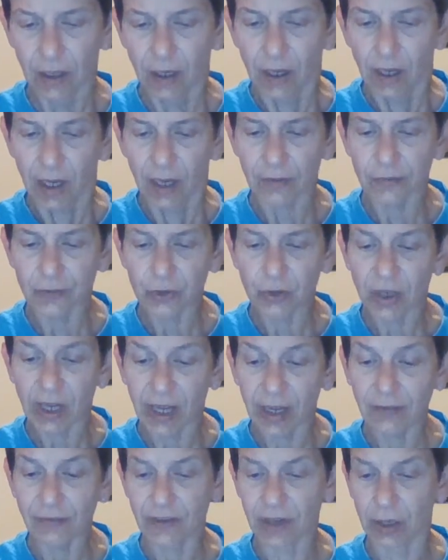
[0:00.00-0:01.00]
After a
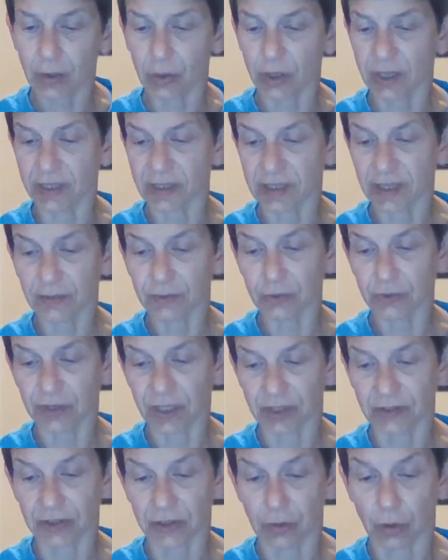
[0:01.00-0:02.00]
half hour and several
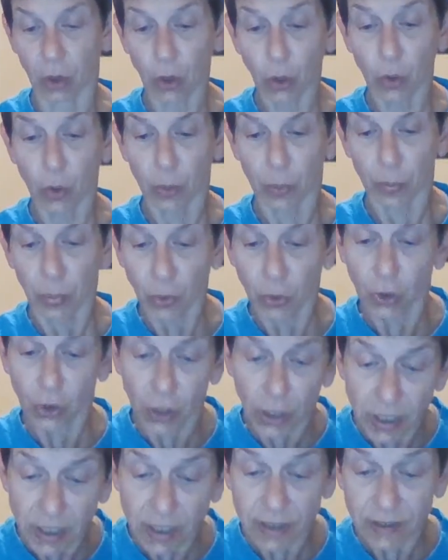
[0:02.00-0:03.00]
dozen "oh
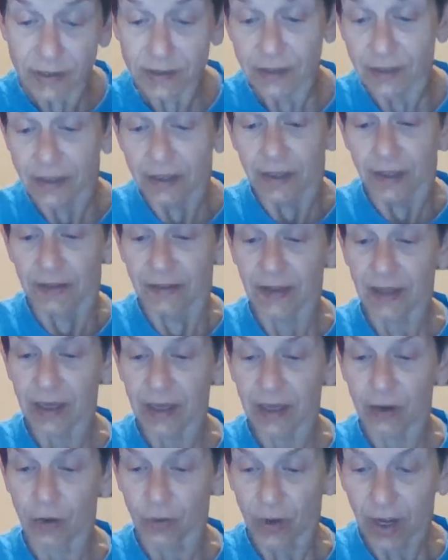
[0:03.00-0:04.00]
boys,"
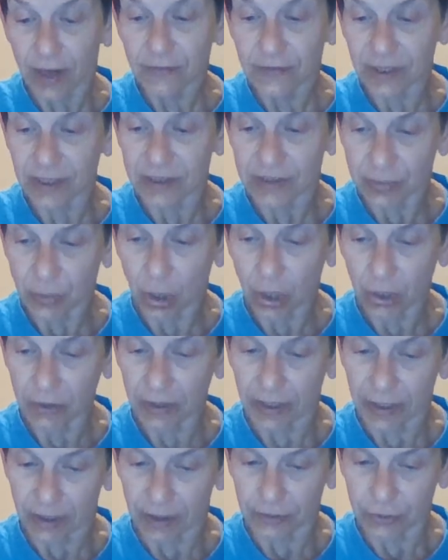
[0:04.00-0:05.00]
they arrived at a small
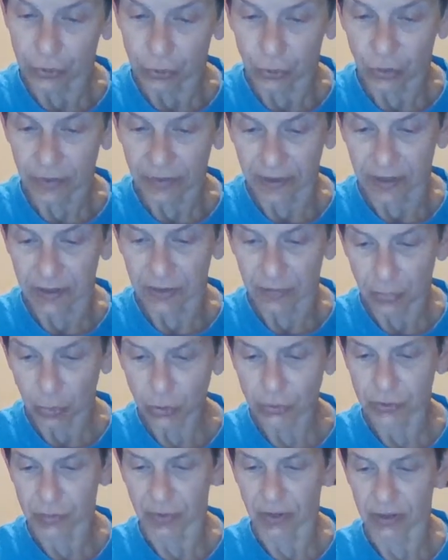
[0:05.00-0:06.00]
lake on the north end of
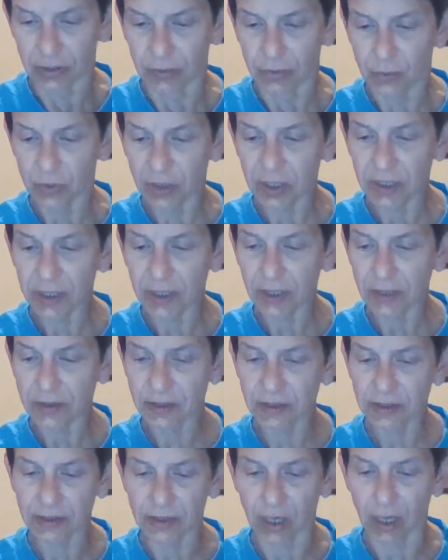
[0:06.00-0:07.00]
Bozeman. Wheeling
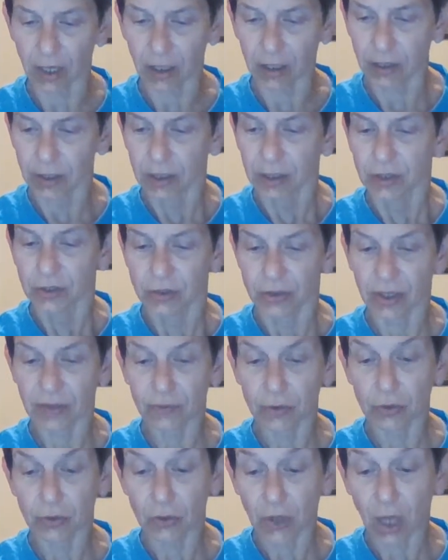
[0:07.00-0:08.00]
onto the dock,
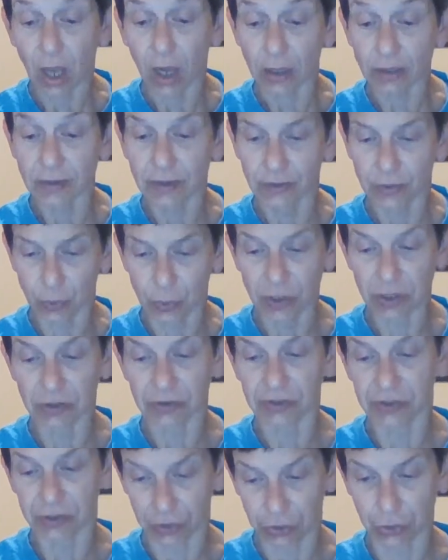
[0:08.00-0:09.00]
Trevor locked the
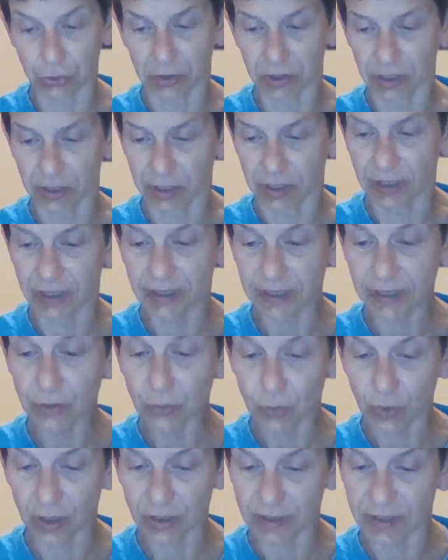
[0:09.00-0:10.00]
wheel securely. He
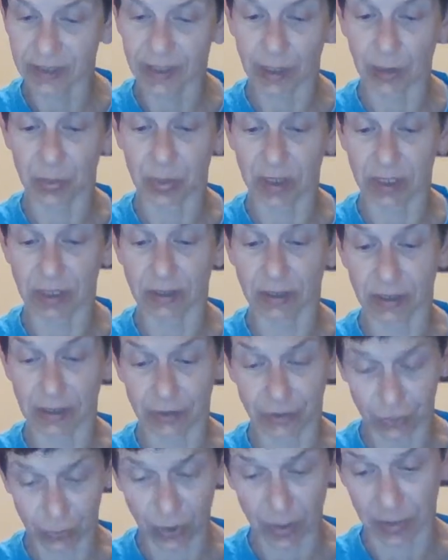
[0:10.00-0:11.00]
didn't want to take Petey
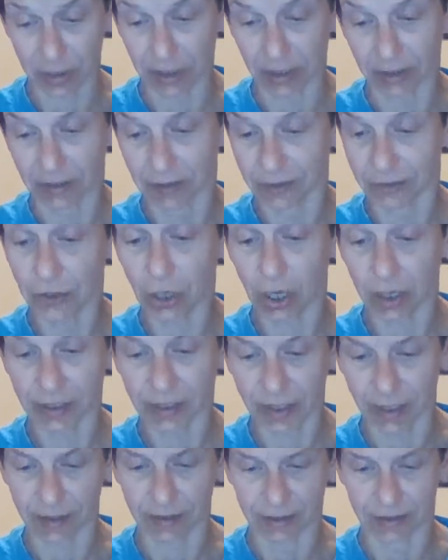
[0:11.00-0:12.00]
swimming.
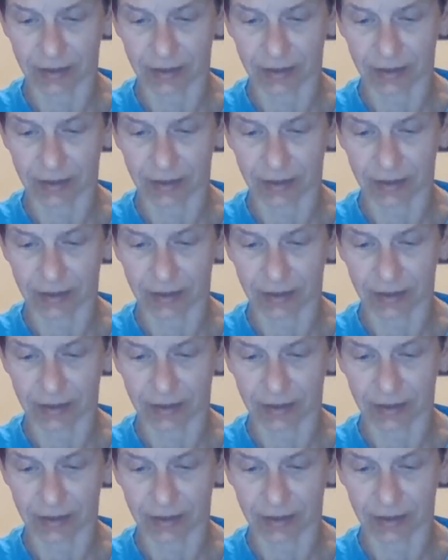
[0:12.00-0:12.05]
Not yet.